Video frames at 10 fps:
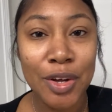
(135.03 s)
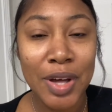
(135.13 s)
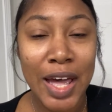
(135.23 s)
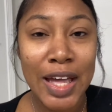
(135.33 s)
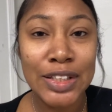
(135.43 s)
on,
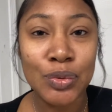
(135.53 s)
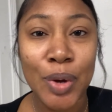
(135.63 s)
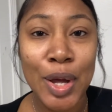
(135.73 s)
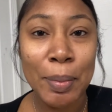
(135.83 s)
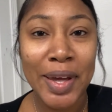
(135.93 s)
guys?
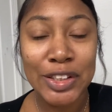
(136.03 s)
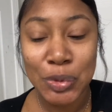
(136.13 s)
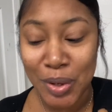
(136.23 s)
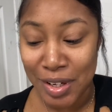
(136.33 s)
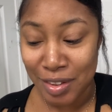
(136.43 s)
Welcome back to
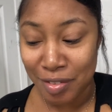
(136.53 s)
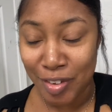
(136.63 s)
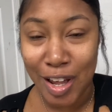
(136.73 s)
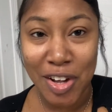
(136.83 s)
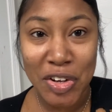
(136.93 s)
another
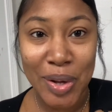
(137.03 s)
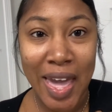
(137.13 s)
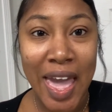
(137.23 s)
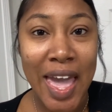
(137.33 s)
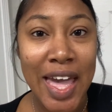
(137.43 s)
vlog.
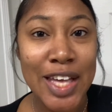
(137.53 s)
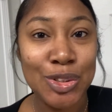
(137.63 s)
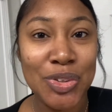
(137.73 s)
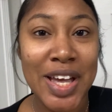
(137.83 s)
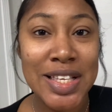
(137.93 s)
As
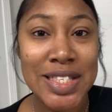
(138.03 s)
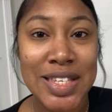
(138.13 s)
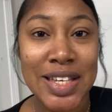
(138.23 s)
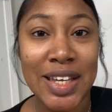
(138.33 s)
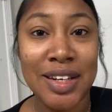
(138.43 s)
you guys
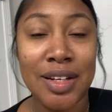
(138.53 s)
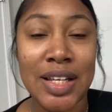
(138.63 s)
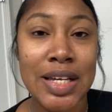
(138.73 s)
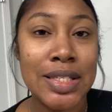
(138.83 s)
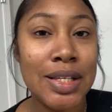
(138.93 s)
see in the
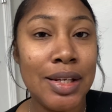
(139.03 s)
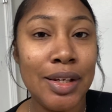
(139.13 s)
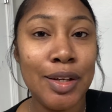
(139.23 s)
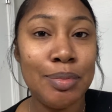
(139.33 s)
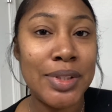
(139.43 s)
last
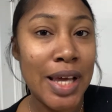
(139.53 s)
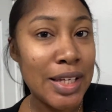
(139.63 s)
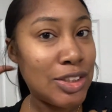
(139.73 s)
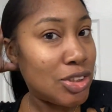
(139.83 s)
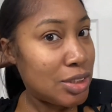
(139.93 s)
clips, I
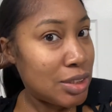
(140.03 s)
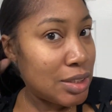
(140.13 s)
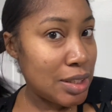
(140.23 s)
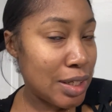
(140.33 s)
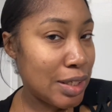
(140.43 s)
just
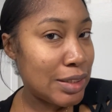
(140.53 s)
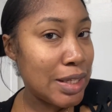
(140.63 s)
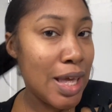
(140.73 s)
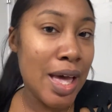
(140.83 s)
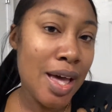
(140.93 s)
did
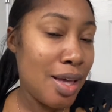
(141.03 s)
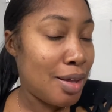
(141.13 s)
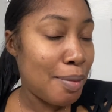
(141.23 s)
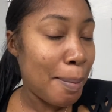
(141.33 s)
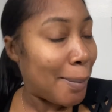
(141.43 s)

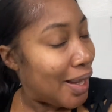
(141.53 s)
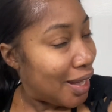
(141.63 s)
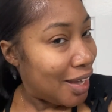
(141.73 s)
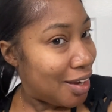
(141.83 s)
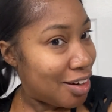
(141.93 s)
my
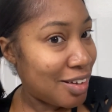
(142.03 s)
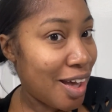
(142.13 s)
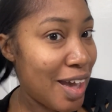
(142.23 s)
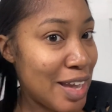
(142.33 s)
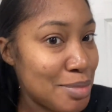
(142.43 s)
hair. Y'all,
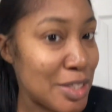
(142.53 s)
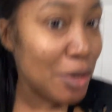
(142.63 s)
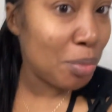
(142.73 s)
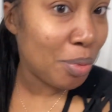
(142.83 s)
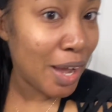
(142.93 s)
I am so
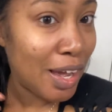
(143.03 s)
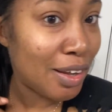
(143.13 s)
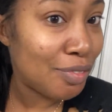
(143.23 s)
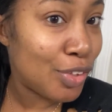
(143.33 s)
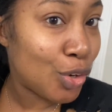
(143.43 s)
proud
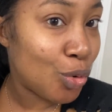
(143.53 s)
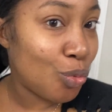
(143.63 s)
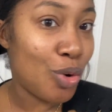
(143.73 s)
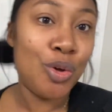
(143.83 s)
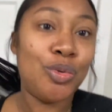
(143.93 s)
of the
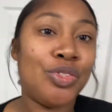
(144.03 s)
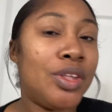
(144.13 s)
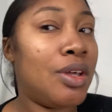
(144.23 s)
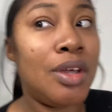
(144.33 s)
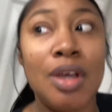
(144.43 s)
growth
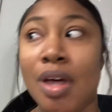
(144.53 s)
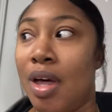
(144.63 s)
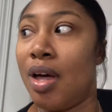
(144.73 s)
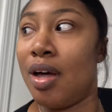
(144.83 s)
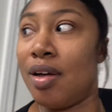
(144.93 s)

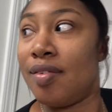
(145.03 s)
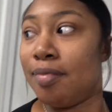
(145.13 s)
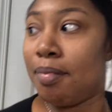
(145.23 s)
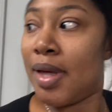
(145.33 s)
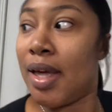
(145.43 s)
of
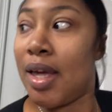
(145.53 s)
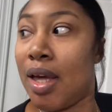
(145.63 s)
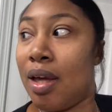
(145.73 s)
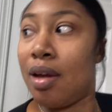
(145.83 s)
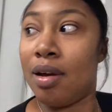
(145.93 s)
my
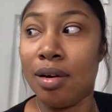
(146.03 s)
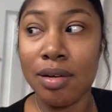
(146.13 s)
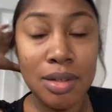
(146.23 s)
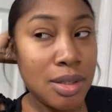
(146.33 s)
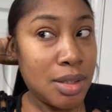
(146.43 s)
hair.
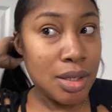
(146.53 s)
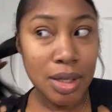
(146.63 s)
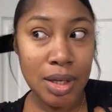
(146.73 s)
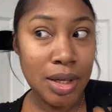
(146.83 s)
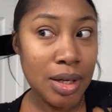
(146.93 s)

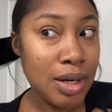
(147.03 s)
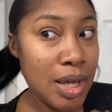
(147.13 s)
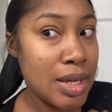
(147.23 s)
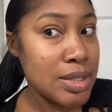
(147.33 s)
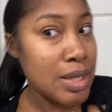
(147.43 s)
It
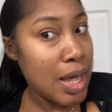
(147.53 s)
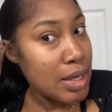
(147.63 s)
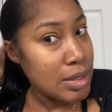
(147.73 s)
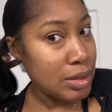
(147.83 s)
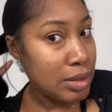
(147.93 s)
has
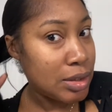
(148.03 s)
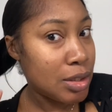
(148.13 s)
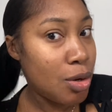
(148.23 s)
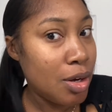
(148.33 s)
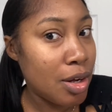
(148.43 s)
gotten
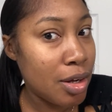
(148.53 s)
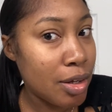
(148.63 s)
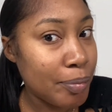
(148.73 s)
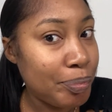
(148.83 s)
so long,